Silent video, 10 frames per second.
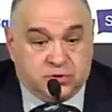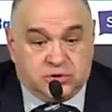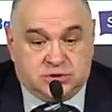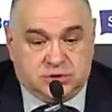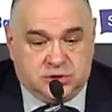
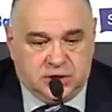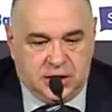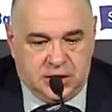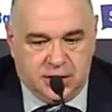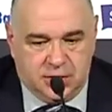quick,
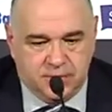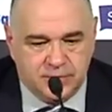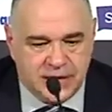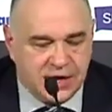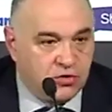and games
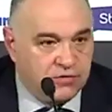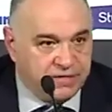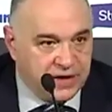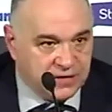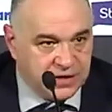like
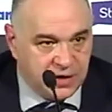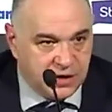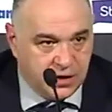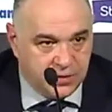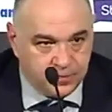
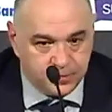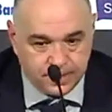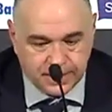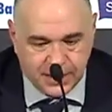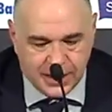today's
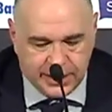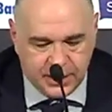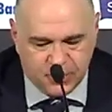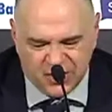give